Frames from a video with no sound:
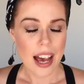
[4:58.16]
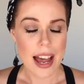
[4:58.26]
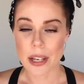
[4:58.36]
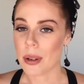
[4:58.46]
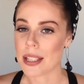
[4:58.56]

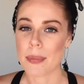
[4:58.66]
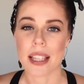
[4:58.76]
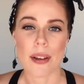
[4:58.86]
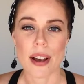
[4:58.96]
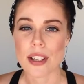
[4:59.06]
Anyways, my
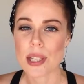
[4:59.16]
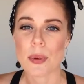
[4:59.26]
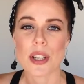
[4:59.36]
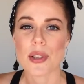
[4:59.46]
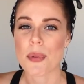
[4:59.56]
love, I just
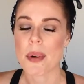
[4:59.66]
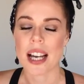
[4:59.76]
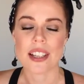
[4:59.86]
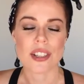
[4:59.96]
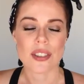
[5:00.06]
wanted to
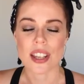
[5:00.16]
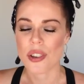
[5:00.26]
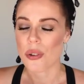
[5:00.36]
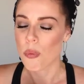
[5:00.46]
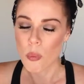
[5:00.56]
remind you that
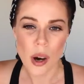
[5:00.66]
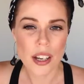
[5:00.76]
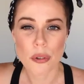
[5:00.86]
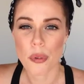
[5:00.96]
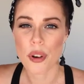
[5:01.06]
you're
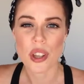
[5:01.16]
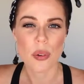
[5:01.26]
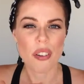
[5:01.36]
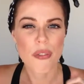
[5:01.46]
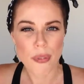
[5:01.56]
wonderful, you
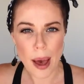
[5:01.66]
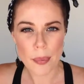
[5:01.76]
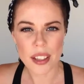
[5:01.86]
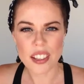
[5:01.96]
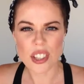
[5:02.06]
are
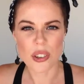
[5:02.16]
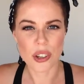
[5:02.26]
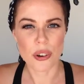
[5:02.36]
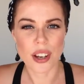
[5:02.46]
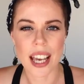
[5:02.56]
fabulous, you're
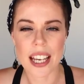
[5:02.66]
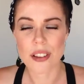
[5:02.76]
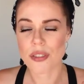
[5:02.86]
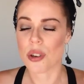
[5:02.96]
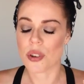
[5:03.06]

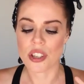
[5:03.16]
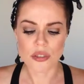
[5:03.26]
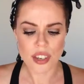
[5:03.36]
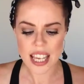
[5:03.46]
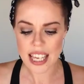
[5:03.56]
creative, you are
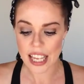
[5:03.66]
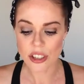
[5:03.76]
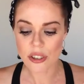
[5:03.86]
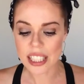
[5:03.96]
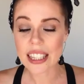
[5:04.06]
unique, and
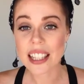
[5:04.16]
you can